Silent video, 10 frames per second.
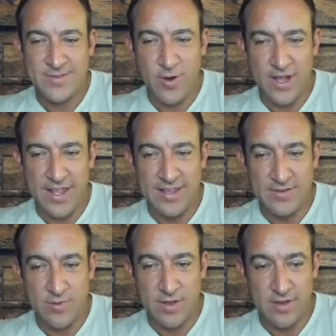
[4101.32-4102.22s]
a link
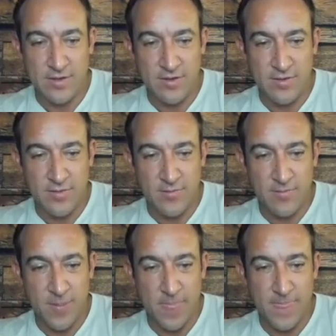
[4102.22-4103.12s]
to the virtues?
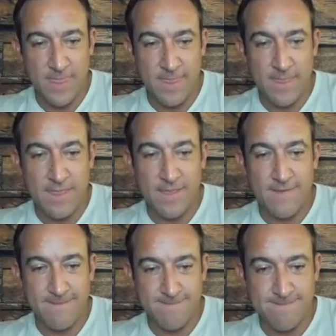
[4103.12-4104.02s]
There's a really
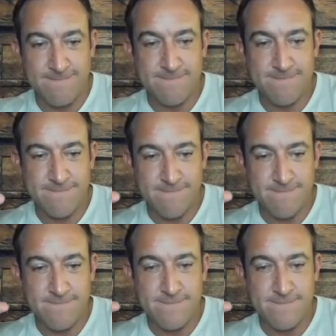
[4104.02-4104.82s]
good summary of it all.